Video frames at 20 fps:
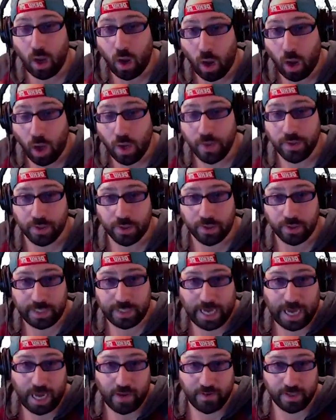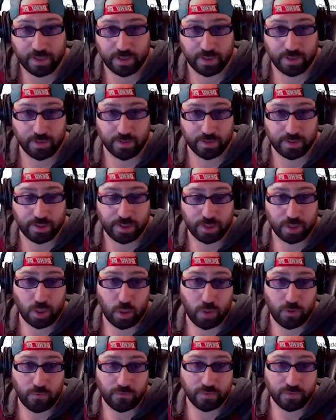other characters to
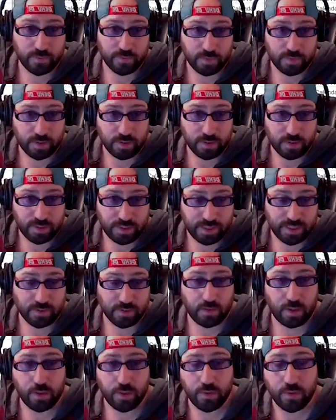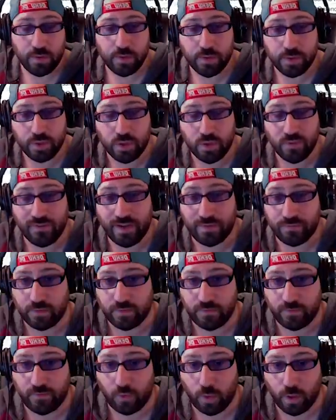go from zero to
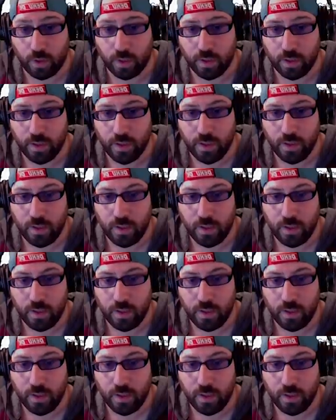level four